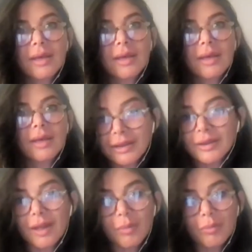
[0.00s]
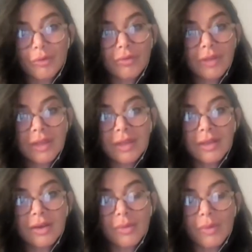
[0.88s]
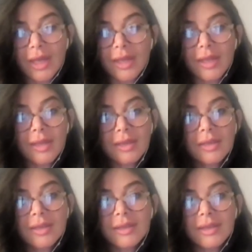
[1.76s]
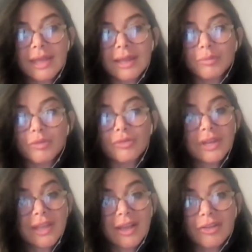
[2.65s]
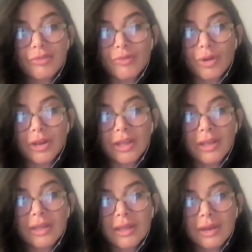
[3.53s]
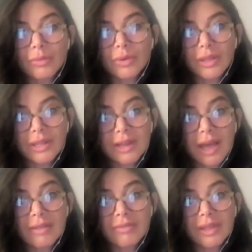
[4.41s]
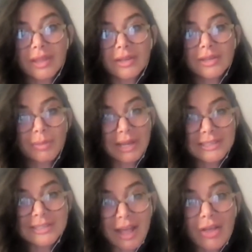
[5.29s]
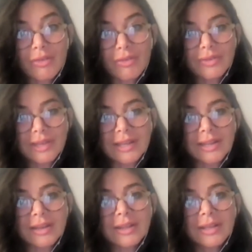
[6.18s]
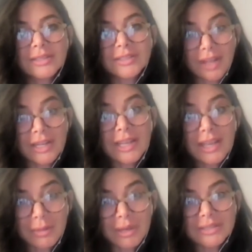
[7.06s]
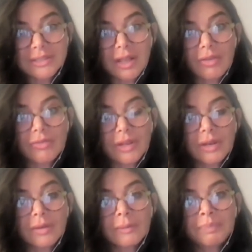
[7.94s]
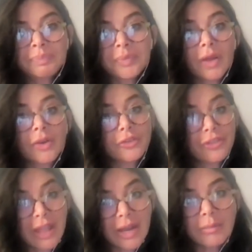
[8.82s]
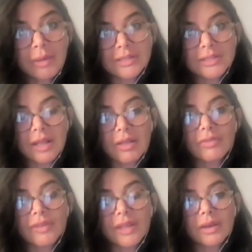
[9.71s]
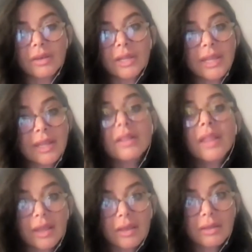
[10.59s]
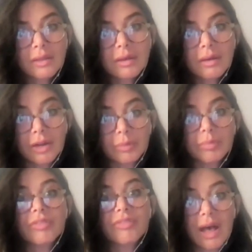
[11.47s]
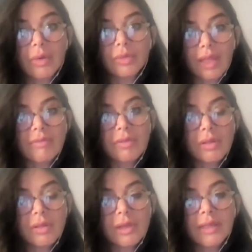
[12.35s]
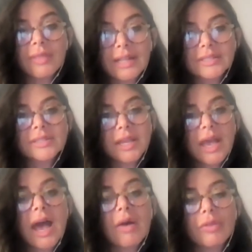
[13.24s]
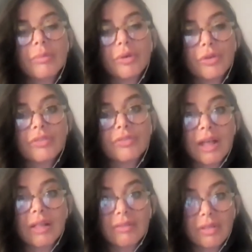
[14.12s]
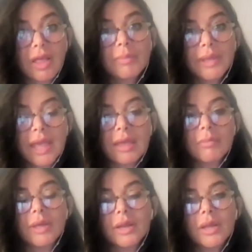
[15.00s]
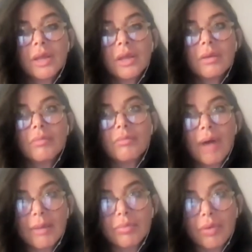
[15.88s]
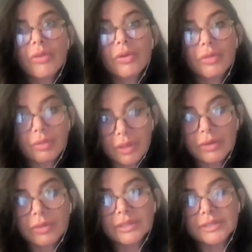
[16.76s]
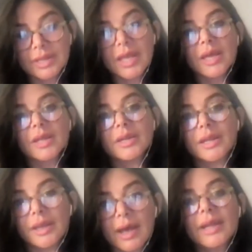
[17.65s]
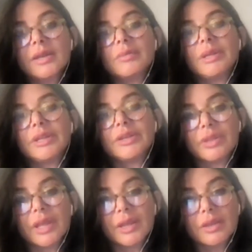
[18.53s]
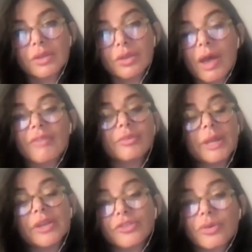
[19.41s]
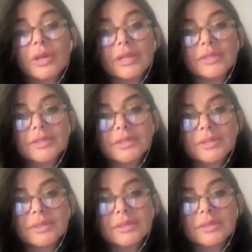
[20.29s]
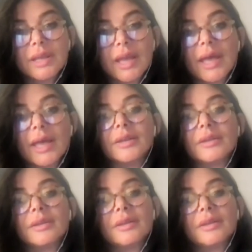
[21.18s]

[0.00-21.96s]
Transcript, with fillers: i ended up moving away and moving to California and really diving into myself and studying myself and understanding myself and healing on a mm-hmm. profound mm level. And that's mm like how the birth of Now Level Up came. But my brother literally said and guided me to like, you have to make a choice. And